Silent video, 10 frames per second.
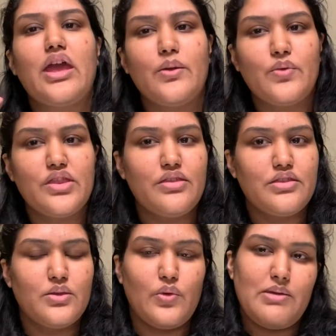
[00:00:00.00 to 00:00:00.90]
with the
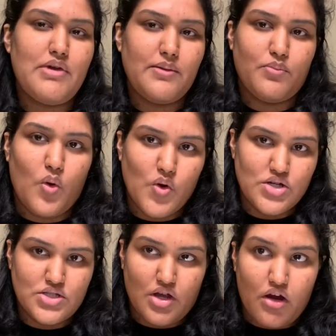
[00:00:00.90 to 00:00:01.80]
way my
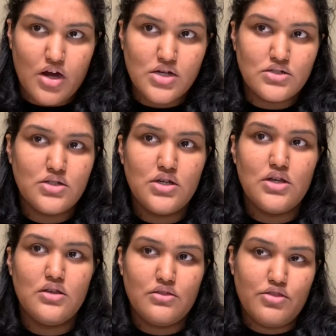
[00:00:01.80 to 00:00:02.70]
pores are.
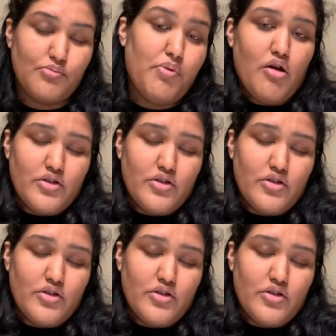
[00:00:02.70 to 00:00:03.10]
They're part of